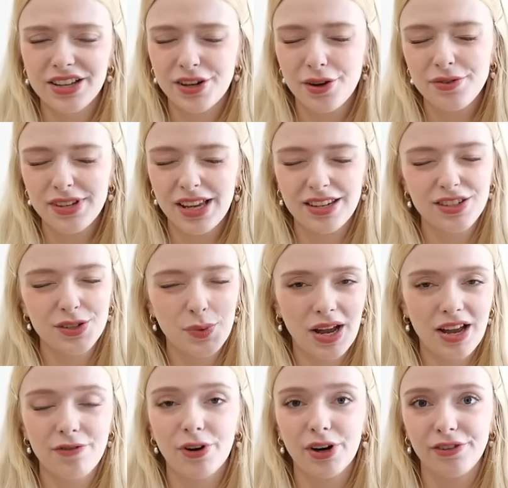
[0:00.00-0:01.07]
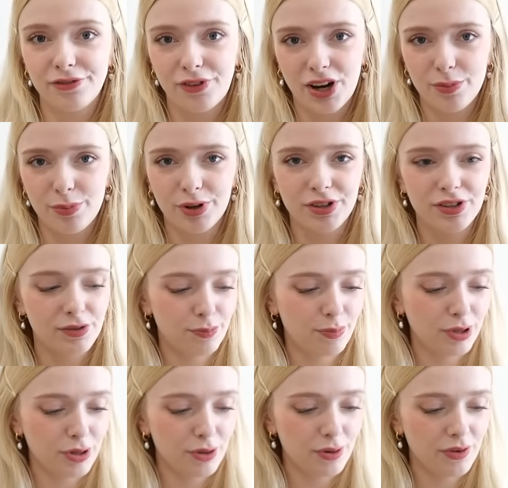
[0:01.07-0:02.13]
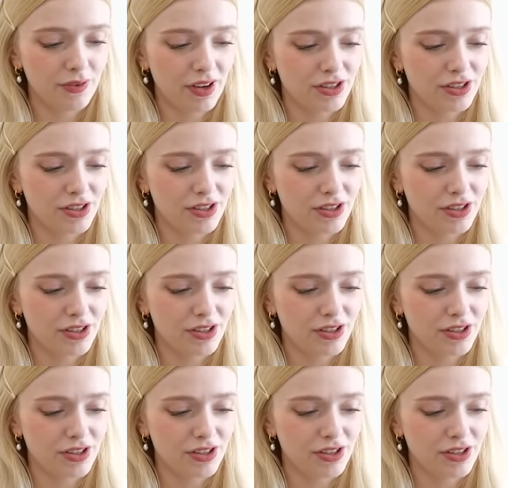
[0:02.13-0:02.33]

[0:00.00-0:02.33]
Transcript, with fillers: I don't tend to wear very vibrant blues.